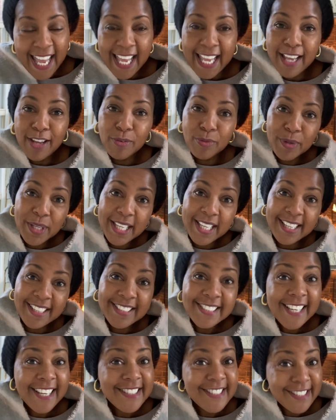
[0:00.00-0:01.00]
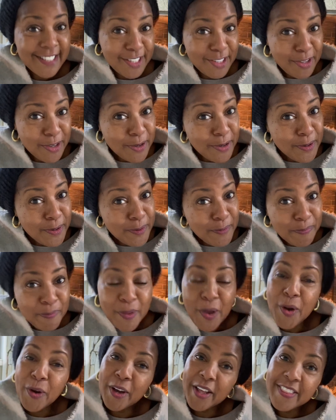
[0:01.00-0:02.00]
And we shall see you
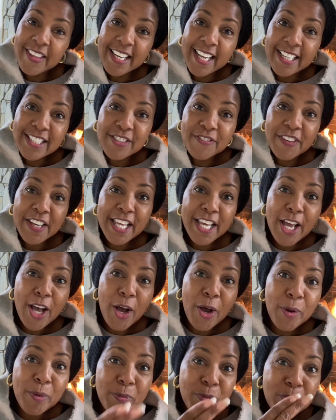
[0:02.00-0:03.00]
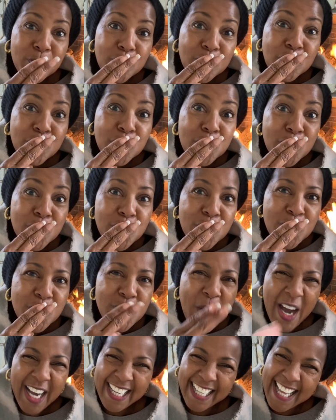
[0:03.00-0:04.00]
on the next video. Mm
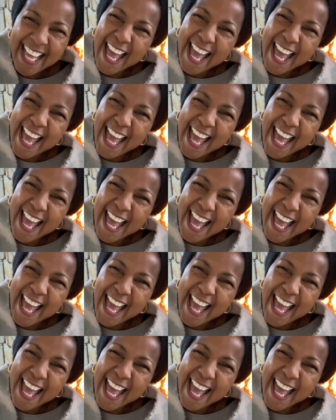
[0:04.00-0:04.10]
-hmm.